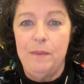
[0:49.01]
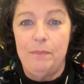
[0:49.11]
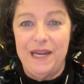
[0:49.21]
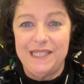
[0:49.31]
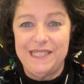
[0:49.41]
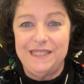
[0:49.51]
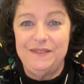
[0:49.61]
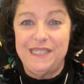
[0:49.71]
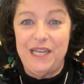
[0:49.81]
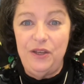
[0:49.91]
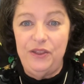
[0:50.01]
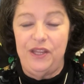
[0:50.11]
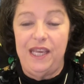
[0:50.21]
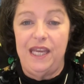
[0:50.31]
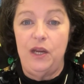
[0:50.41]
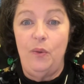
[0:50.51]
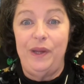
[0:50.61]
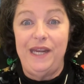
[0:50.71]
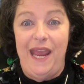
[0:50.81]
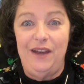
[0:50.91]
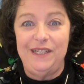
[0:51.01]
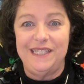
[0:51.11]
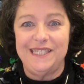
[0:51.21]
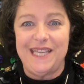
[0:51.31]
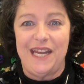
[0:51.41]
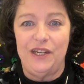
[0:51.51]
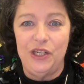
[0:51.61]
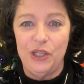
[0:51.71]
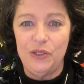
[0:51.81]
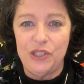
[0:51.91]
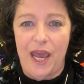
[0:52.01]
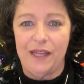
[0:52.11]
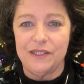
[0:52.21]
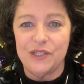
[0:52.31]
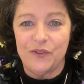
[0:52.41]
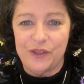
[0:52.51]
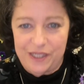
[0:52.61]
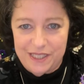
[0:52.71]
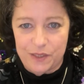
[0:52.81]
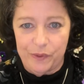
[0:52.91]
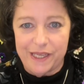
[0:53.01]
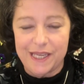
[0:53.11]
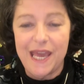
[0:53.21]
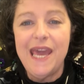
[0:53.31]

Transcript: But until then, we now need to set a new challenge for this week.